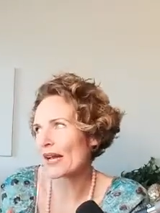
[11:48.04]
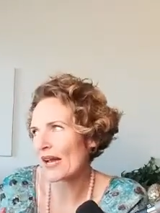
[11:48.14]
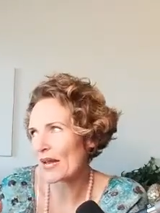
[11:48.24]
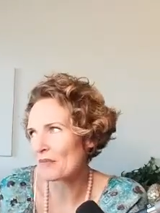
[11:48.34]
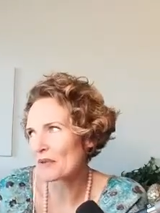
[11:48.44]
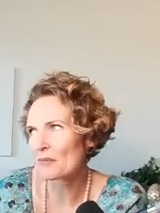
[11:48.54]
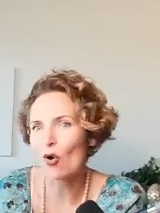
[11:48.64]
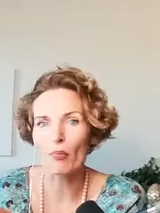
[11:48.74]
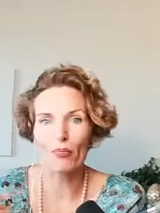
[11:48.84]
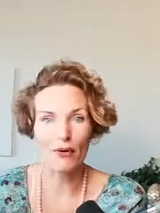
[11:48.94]
can be
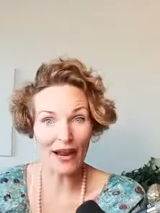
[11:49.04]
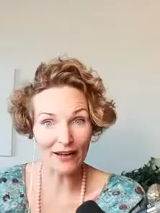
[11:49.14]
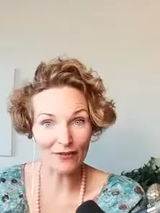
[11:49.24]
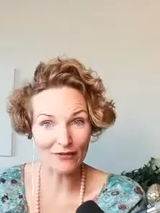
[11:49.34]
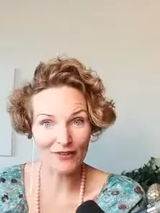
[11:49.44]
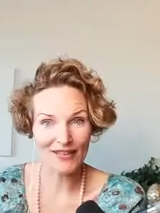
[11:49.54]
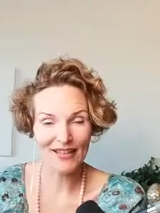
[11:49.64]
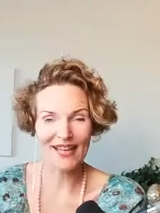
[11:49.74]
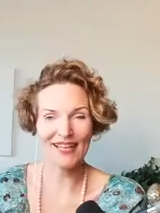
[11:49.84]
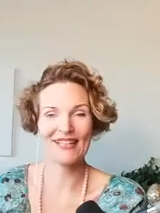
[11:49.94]
more brave,
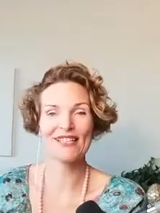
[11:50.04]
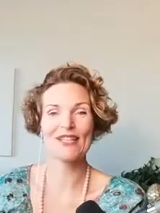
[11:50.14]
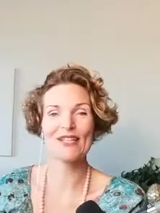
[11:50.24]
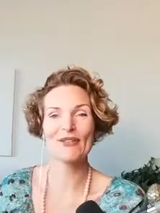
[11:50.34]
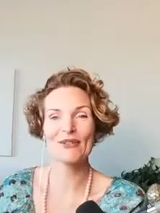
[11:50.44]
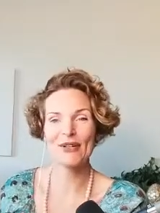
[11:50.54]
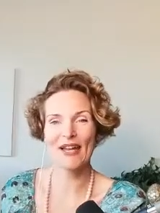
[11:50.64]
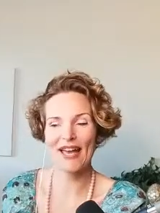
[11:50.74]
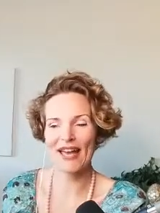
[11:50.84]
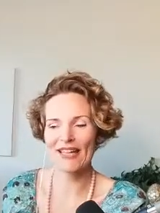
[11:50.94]
and you
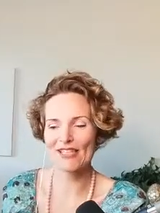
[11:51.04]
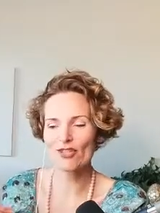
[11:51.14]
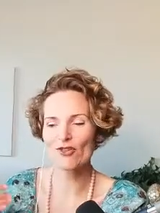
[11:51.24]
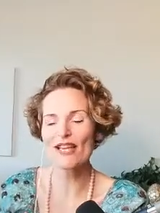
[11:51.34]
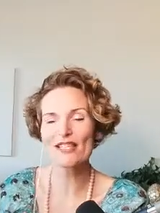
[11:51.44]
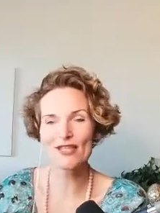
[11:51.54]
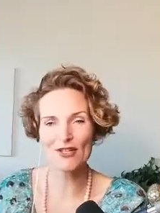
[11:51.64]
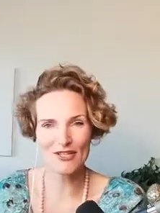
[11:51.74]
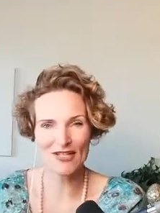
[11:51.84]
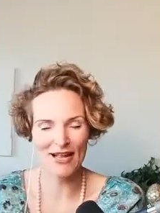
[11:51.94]
can trust
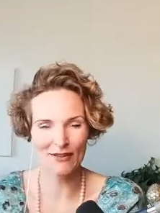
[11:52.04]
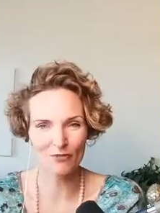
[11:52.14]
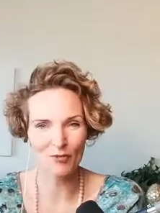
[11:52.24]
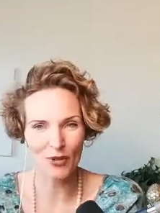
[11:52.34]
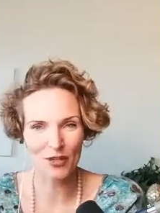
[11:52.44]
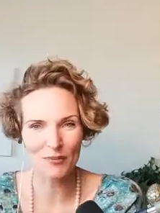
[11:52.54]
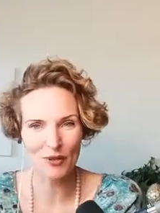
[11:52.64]
yourself more,